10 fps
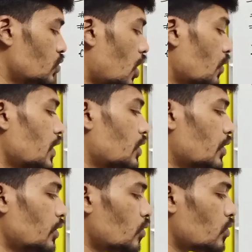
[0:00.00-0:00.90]
so how we are
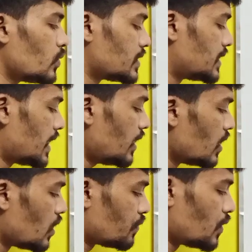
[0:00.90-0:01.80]
going to do is that
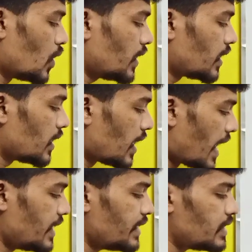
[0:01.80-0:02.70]
for
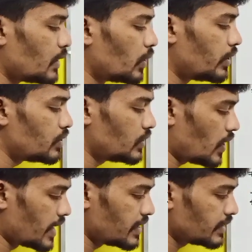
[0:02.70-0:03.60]
i is equal to
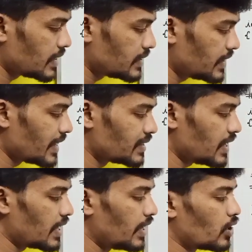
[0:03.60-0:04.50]
0, i is less than
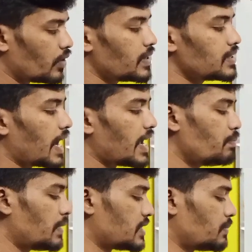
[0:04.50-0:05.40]
str of s,
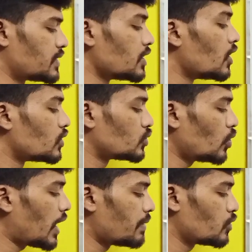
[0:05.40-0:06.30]
i plus plus.
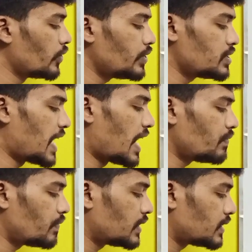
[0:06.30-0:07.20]
So I am going to
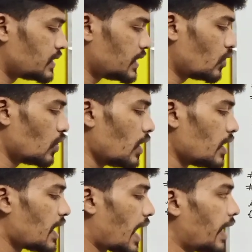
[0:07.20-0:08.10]
start with 0
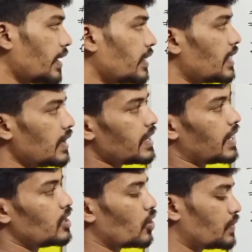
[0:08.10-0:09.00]
and till the
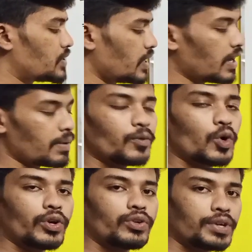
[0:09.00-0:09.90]
end of the string I am
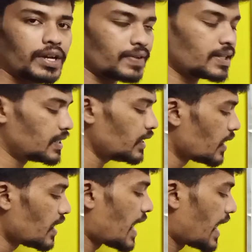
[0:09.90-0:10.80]
going to traverse
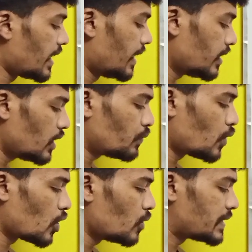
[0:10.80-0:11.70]
it and another
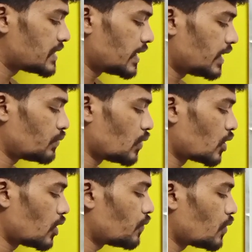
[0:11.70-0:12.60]
for loop inside that
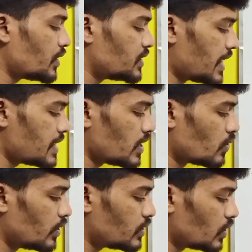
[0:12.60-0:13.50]
for loop for j is
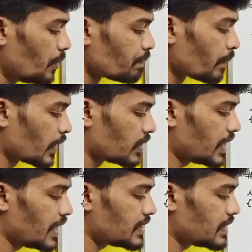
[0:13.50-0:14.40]
equal to 0,
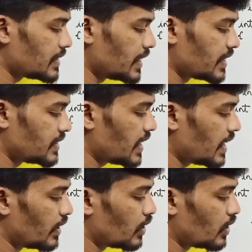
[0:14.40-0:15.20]
j is less than str